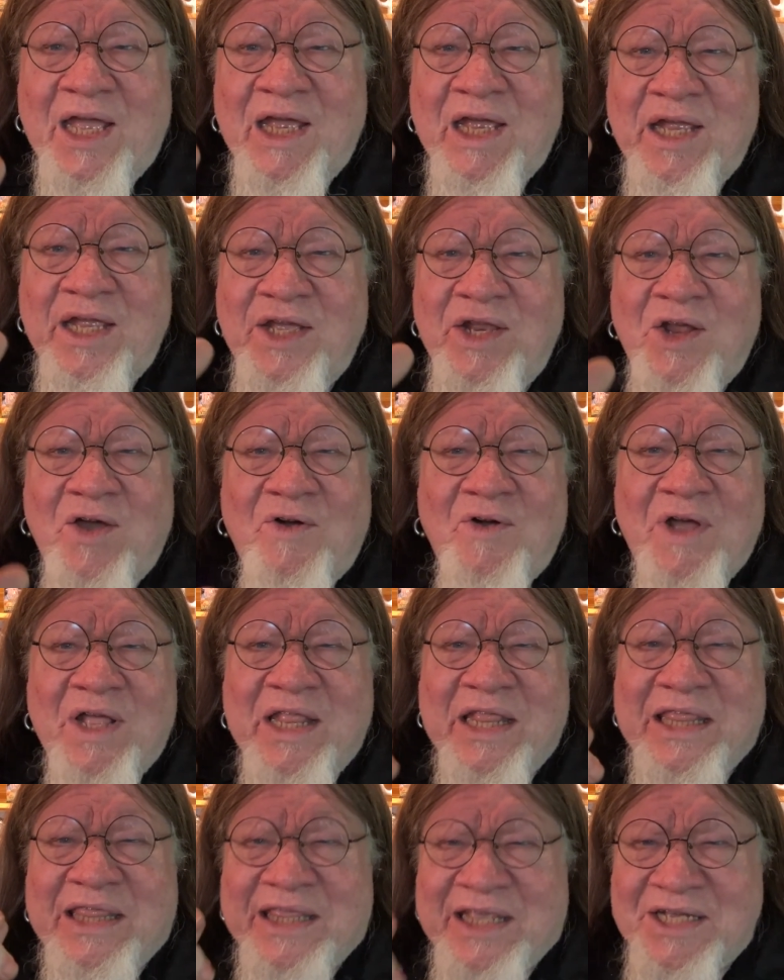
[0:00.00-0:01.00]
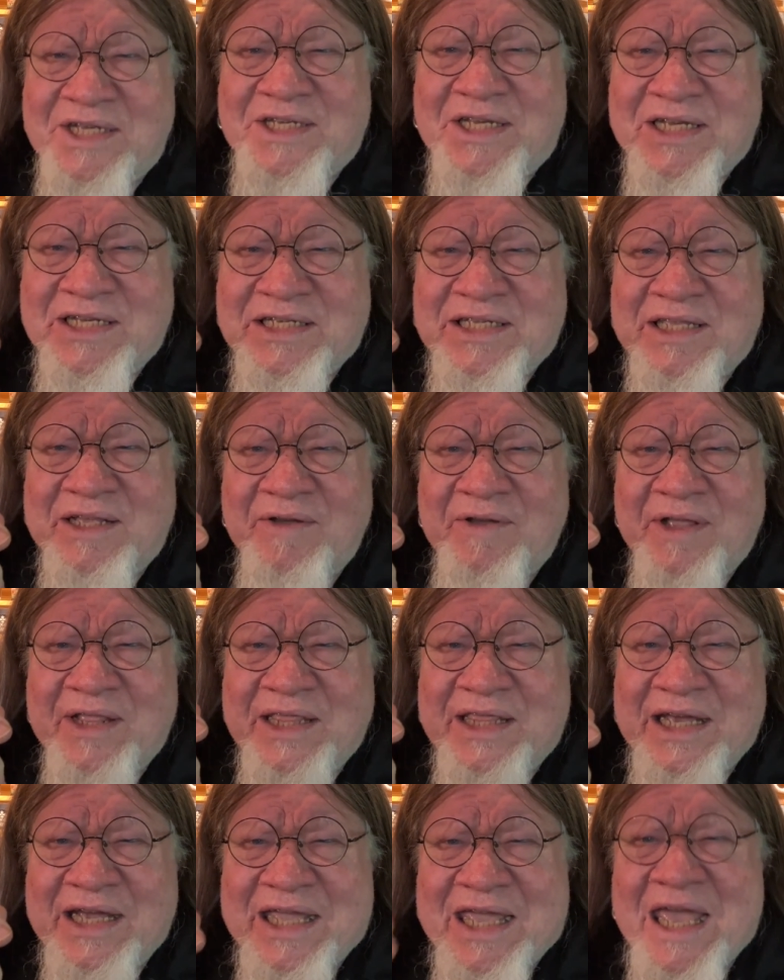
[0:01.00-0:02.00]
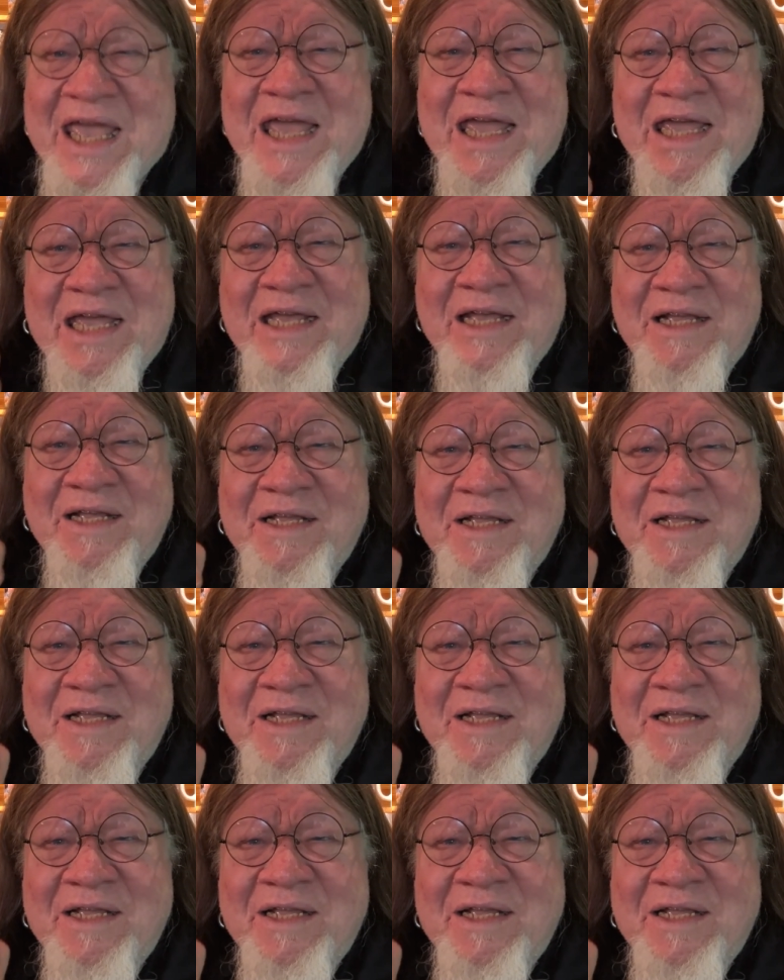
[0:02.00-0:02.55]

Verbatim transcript: You know, this is the, the key.